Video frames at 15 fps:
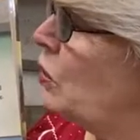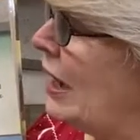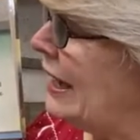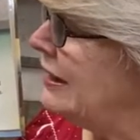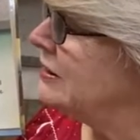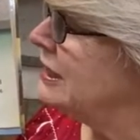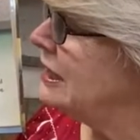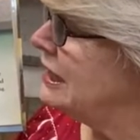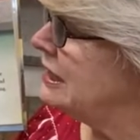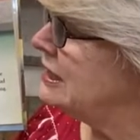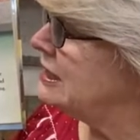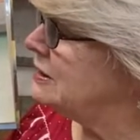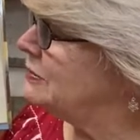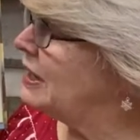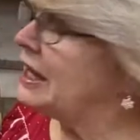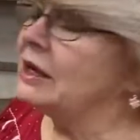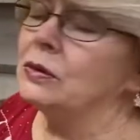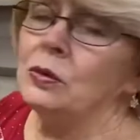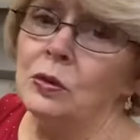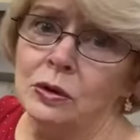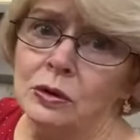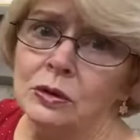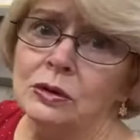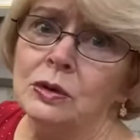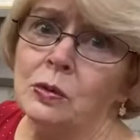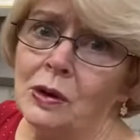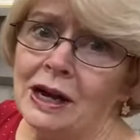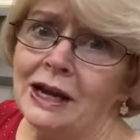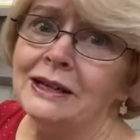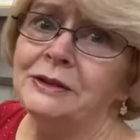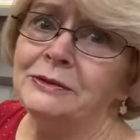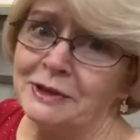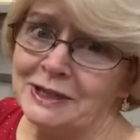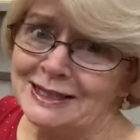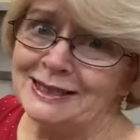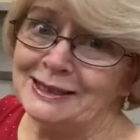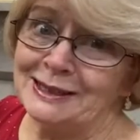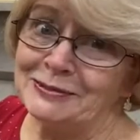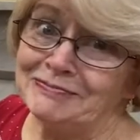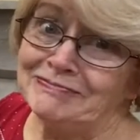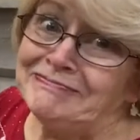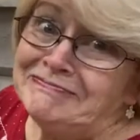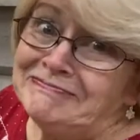Wild Kingdom and worldwide wrestling.